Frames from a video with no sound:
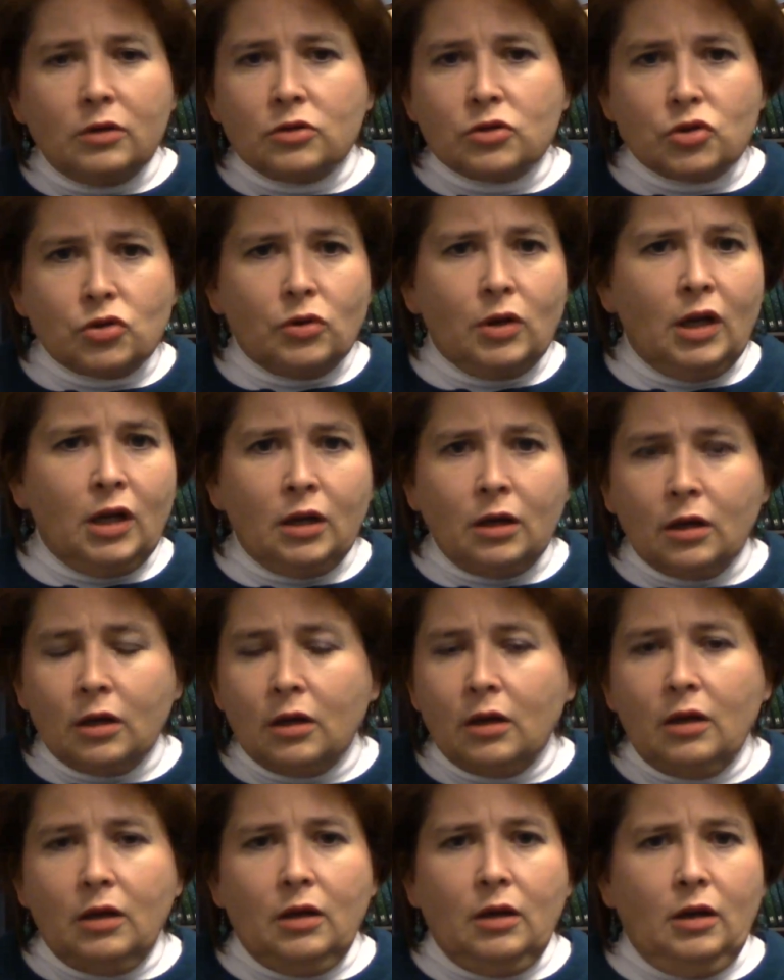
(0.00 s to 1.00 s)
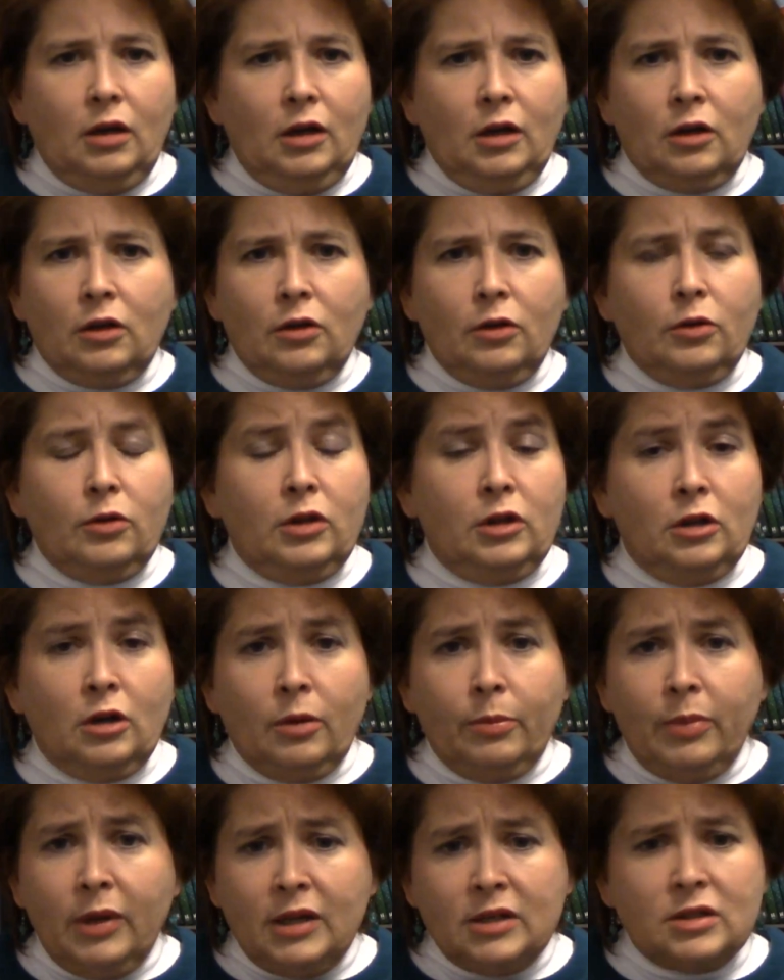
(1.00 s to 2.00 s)
drink, and clothing, our
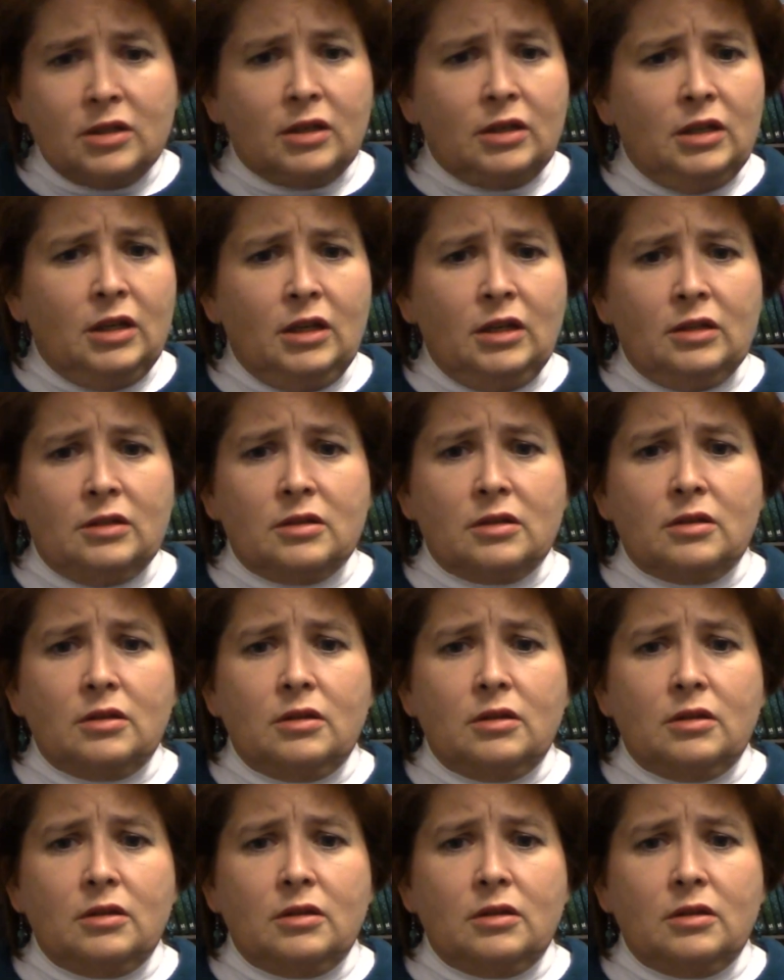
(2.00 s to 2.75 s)
basic needs?